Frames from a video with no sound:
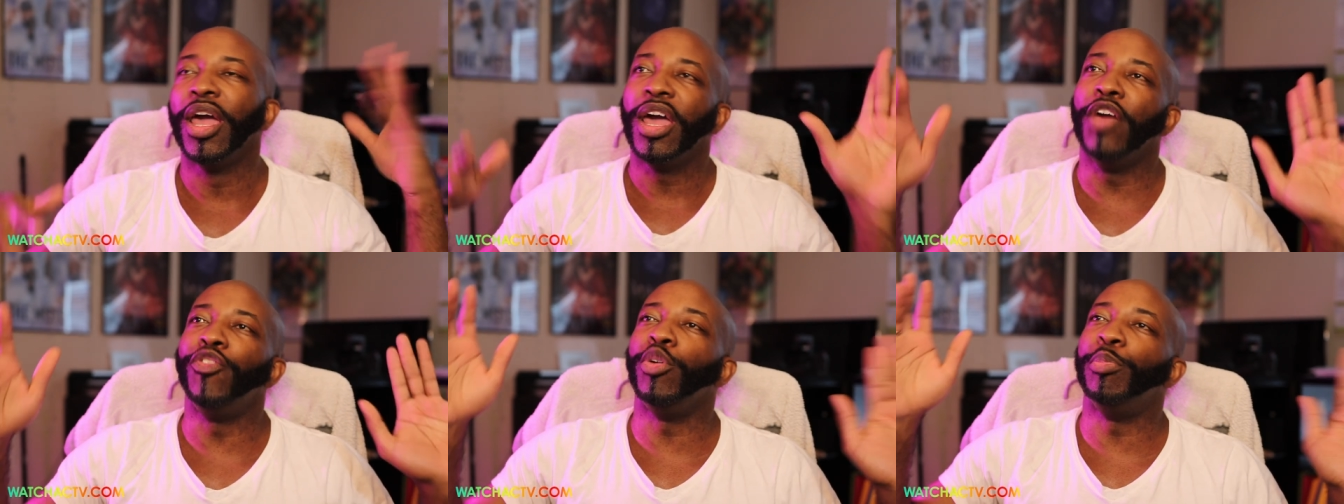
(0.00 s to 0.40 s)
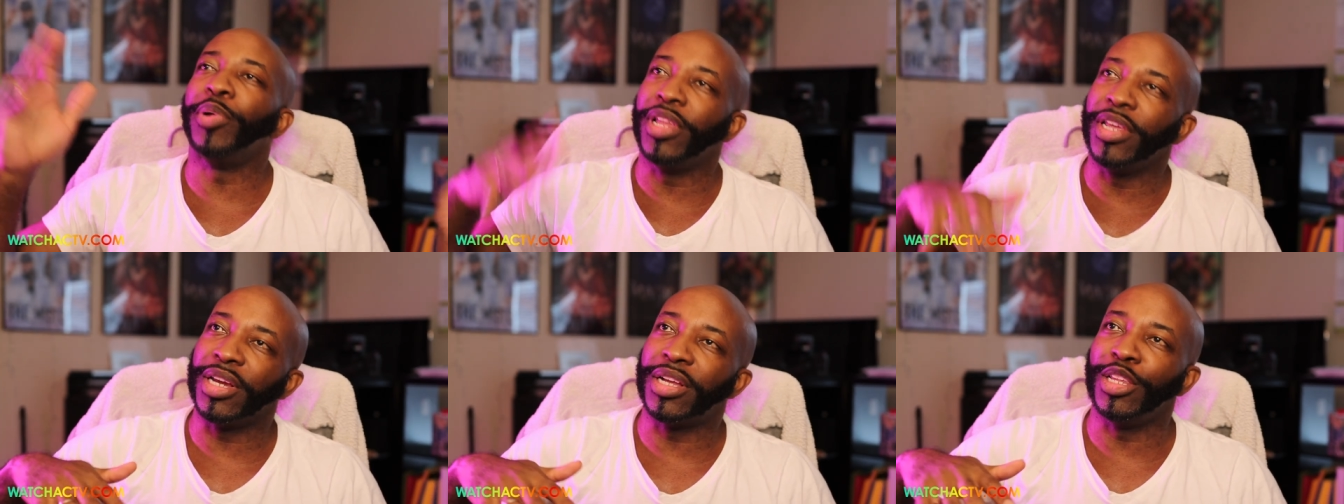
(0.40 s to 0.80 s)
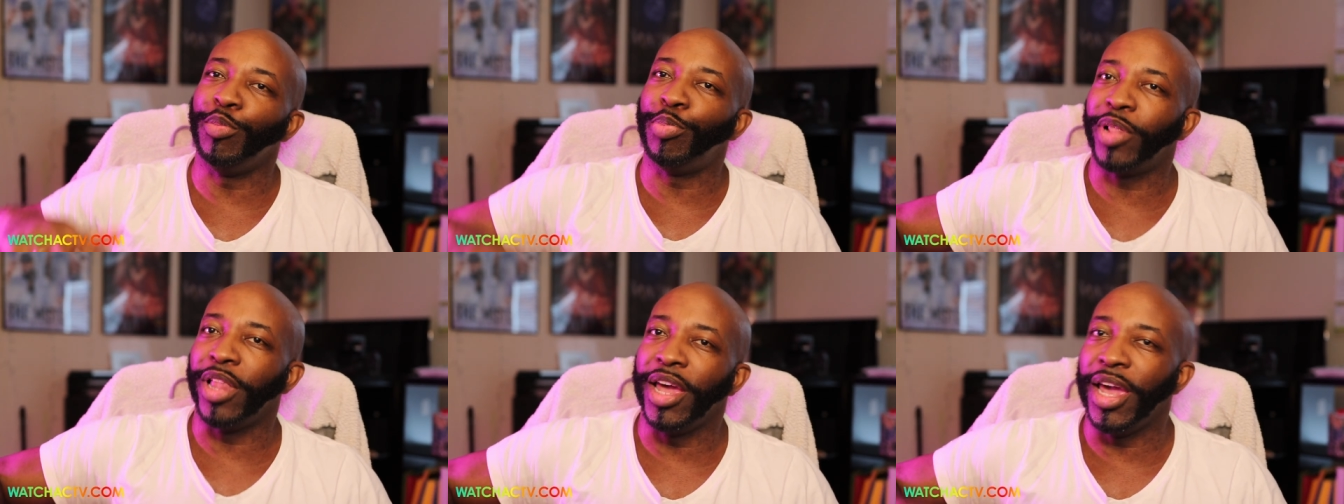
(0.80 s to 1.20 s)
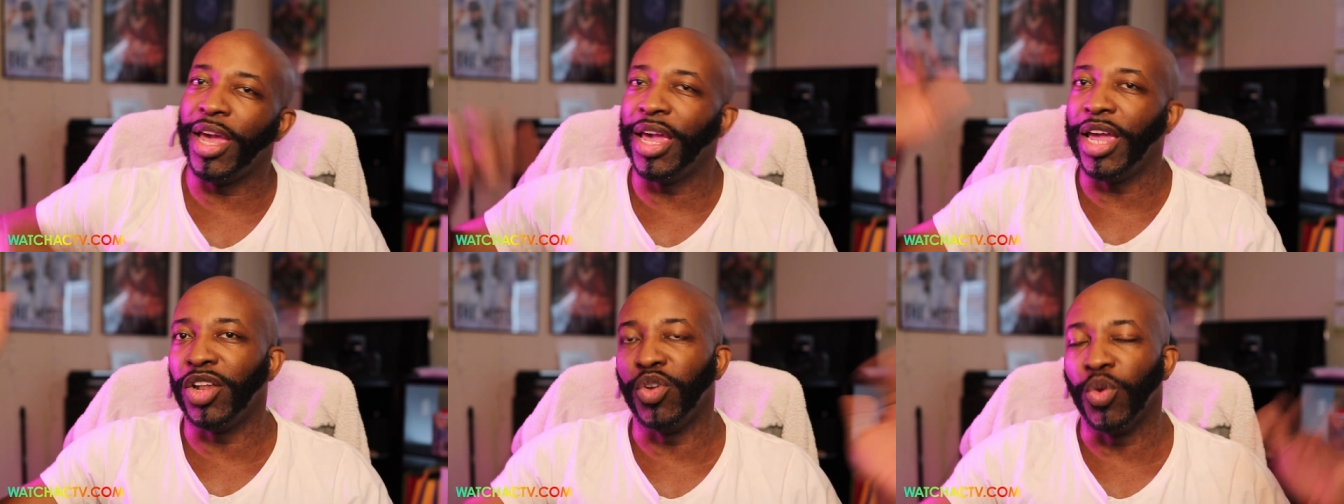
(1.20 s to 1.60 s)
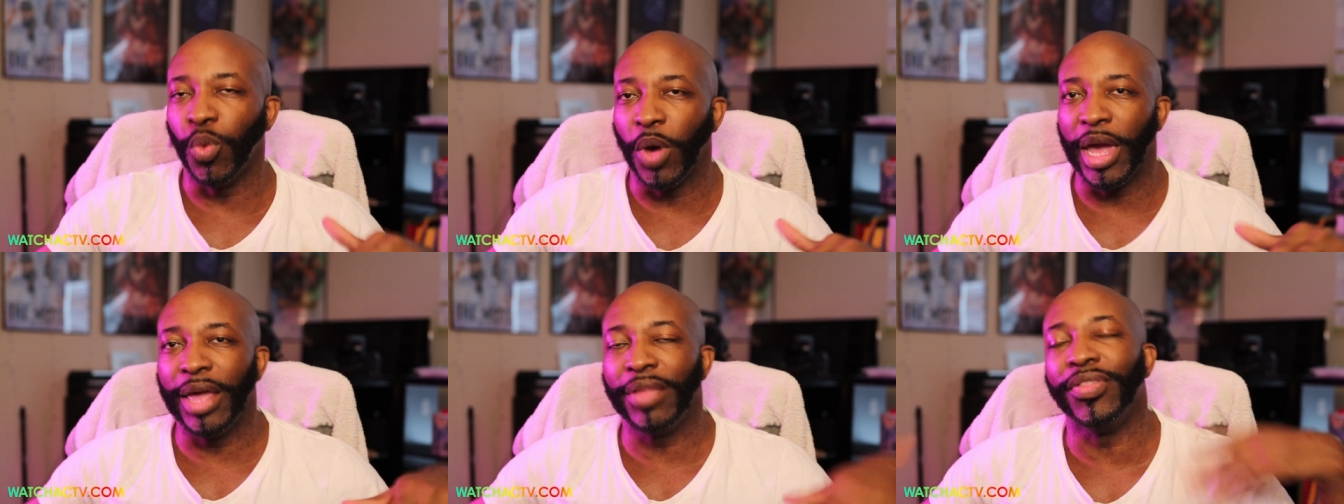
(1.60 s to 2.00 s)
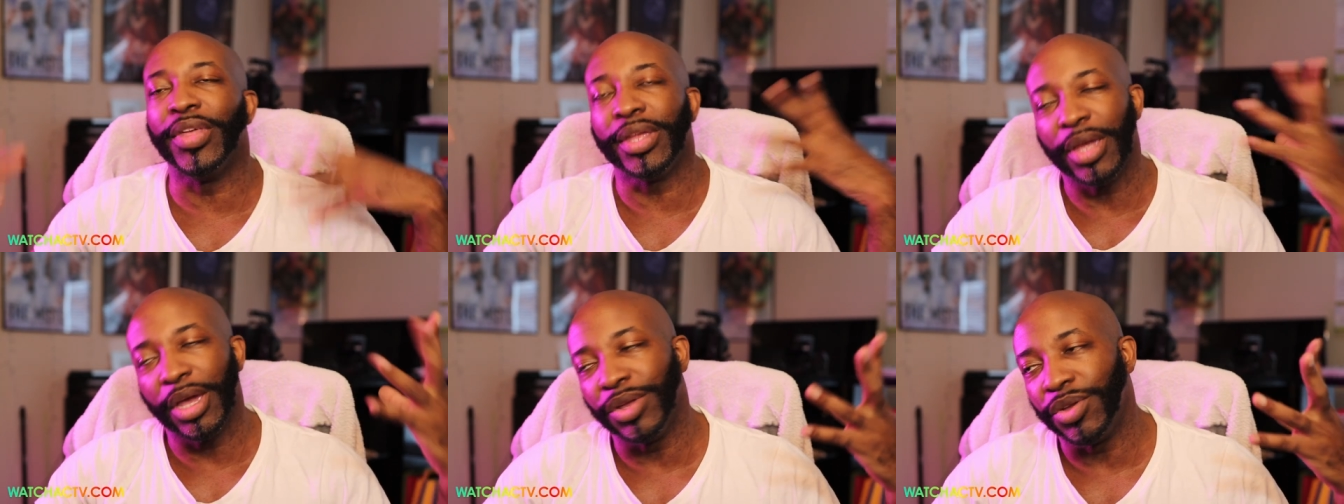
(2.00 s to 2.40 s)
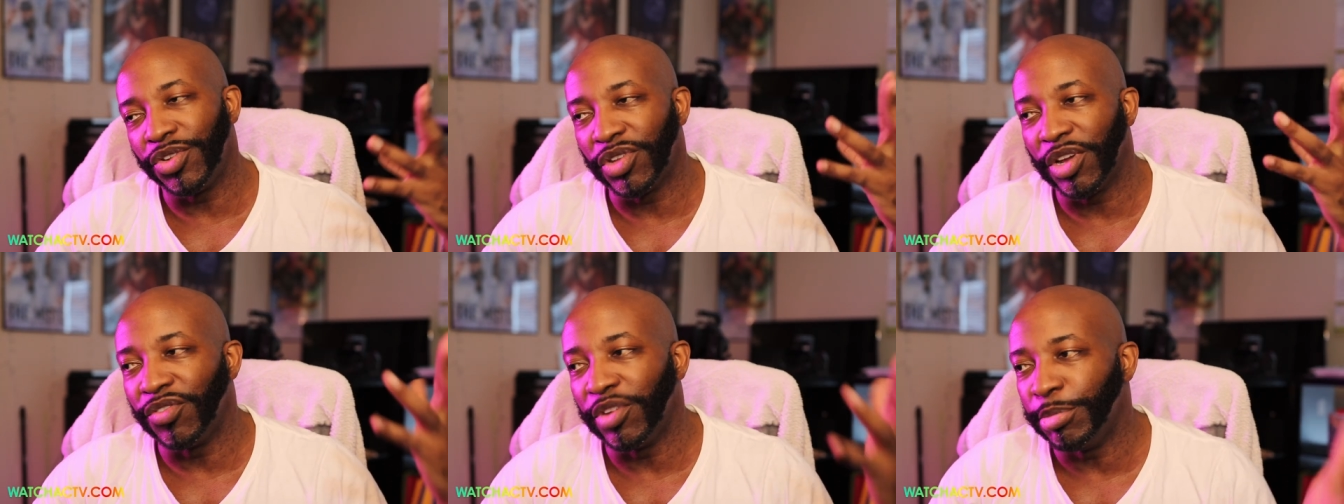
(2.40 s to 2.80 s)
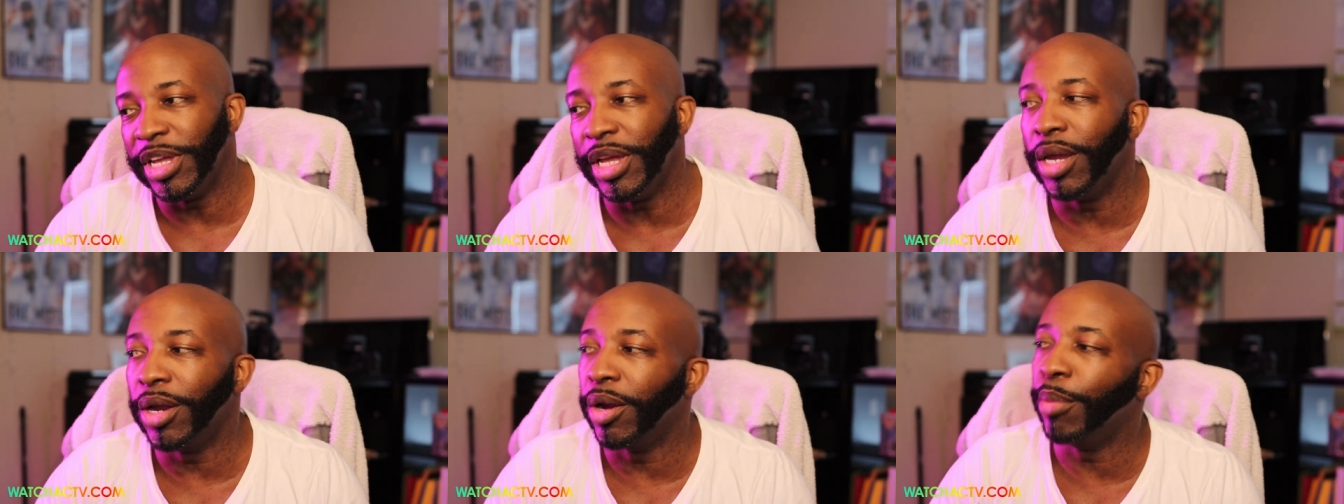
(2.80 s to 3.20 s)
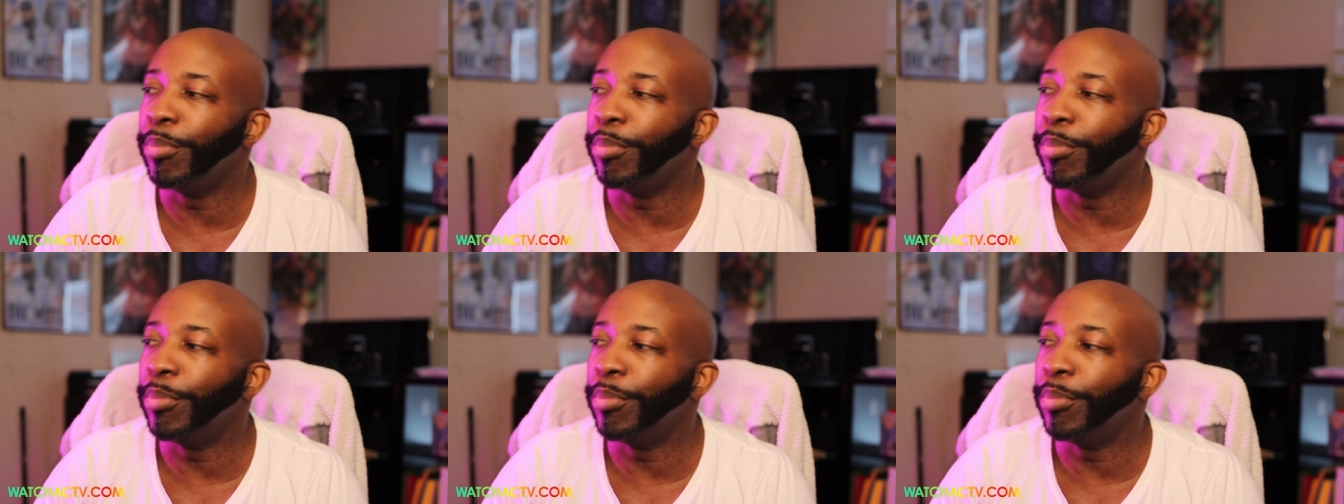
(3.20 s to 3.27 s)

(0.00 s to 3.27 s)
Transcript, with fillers: if you politically play and you win, then yeah, you deserve to be here.